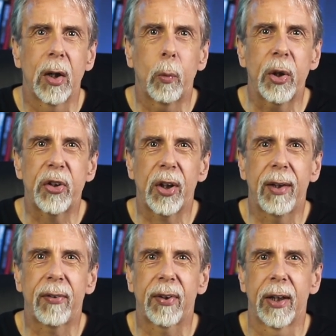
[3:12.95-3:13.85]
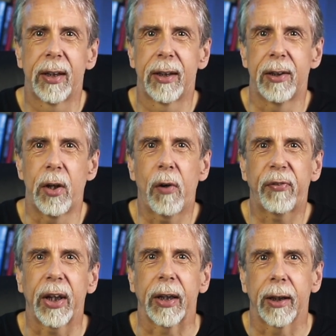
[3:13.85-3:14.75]
which is
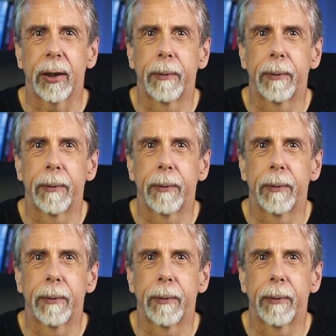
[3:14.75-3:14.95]
nothing.